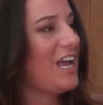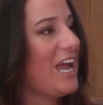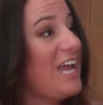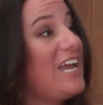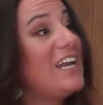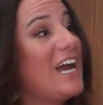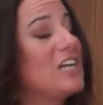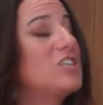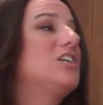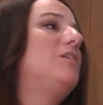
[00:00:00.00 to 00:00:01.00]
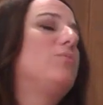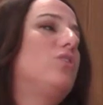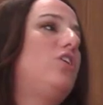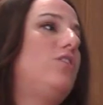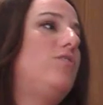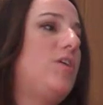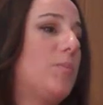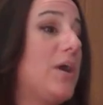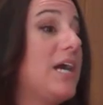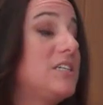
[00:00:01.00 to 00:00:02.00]
and actually improve your
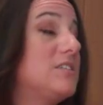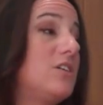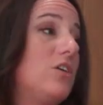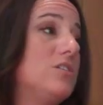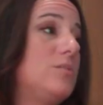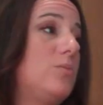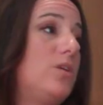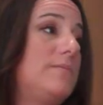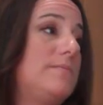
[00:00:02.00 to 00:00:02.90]
practice across the board.